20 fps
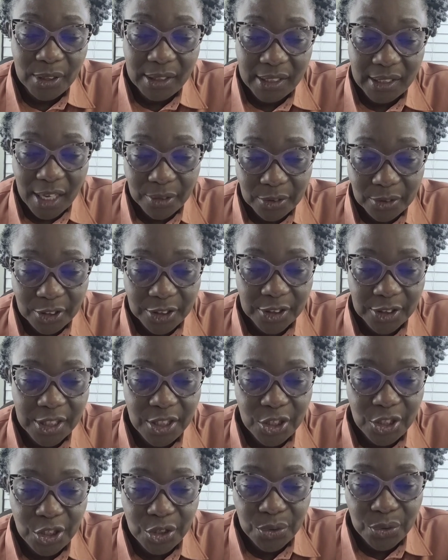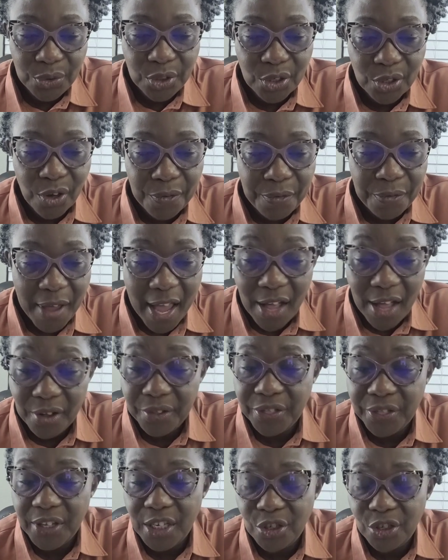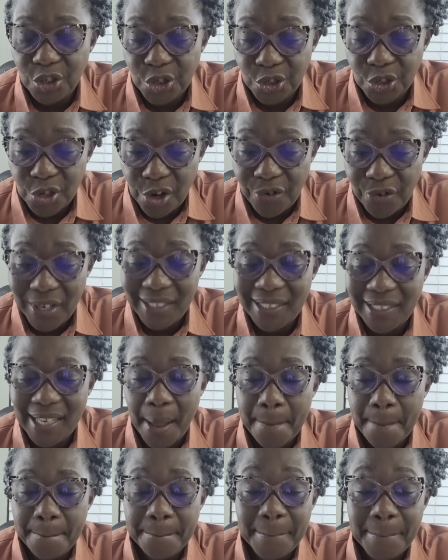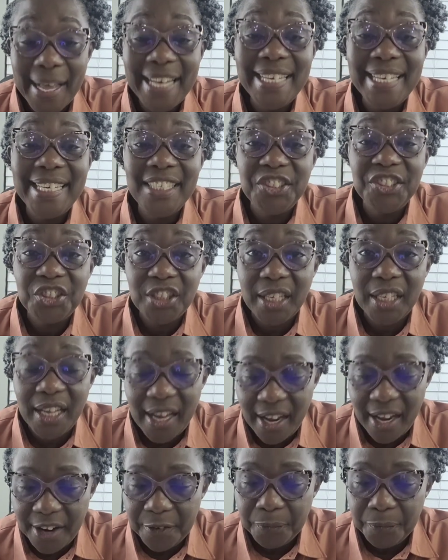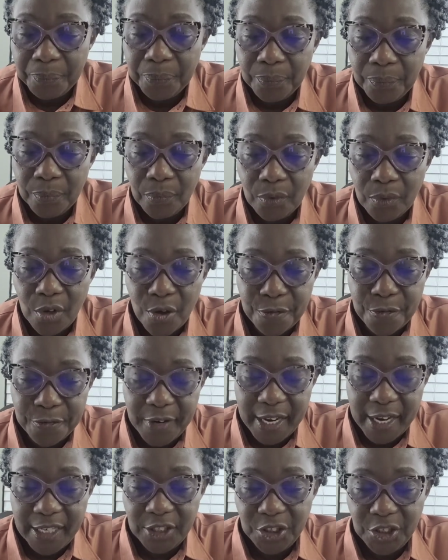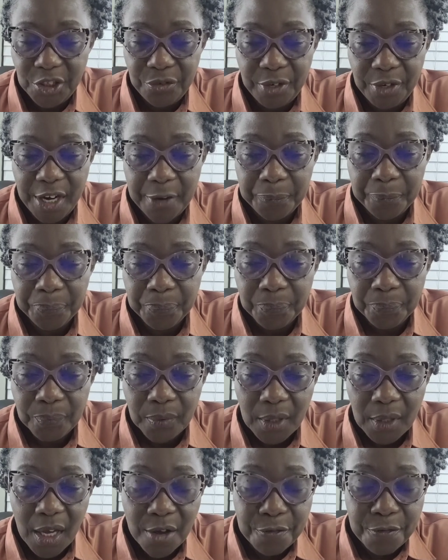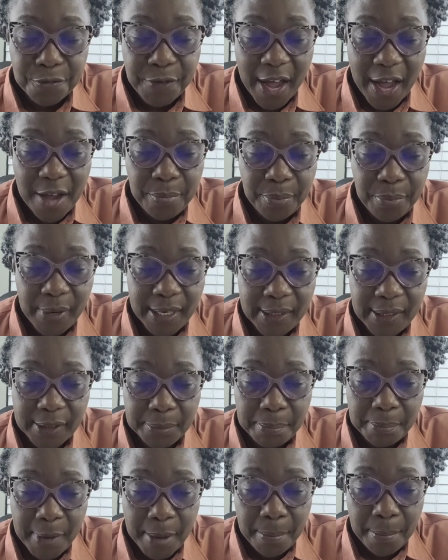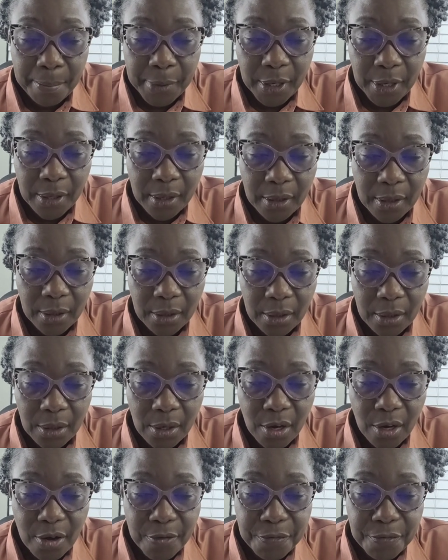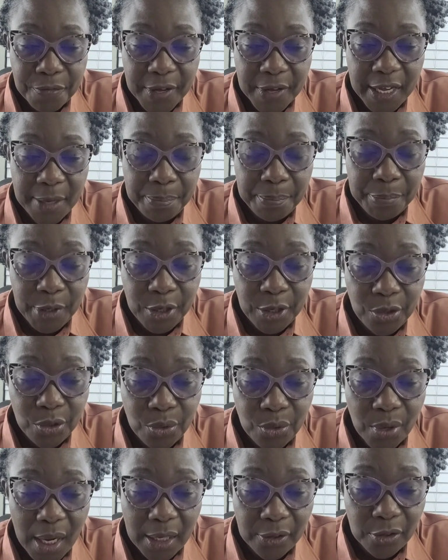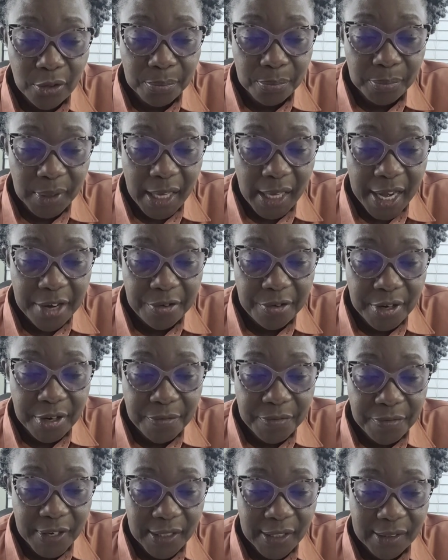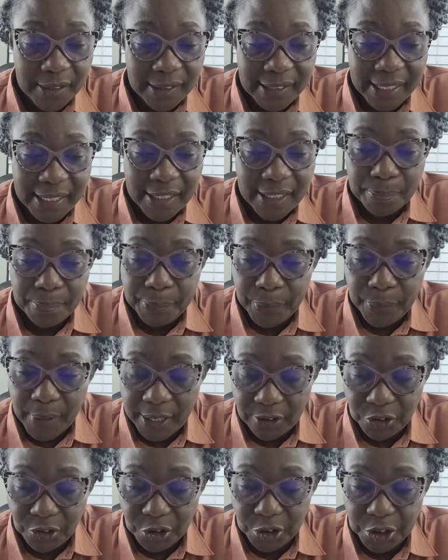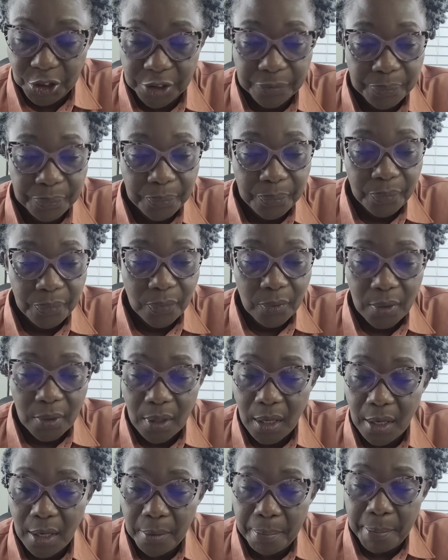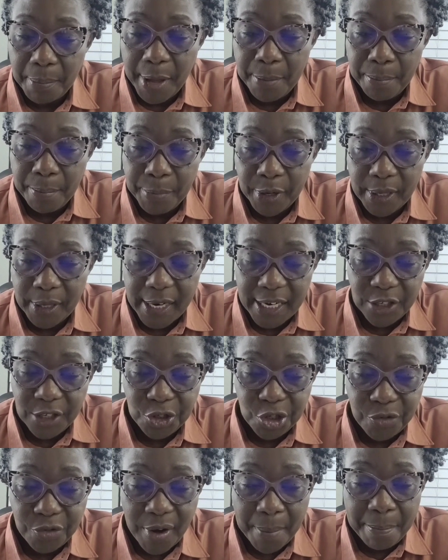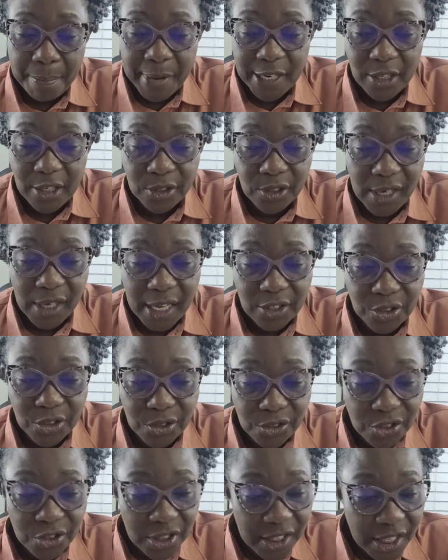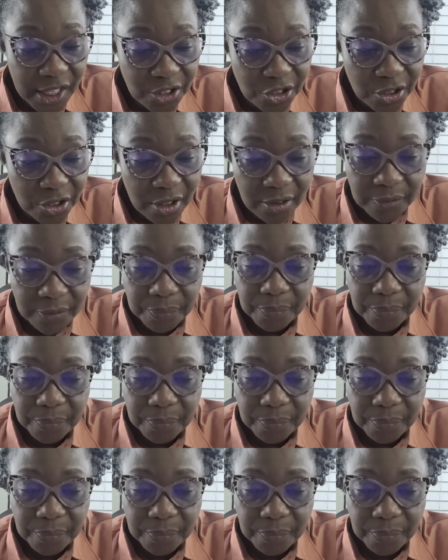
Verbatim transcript: South Institute of Health, Insurance and Managed Care of Nigeria a vibrant member of ABU Alumni River State Branch, a member Nigerian Medical Association,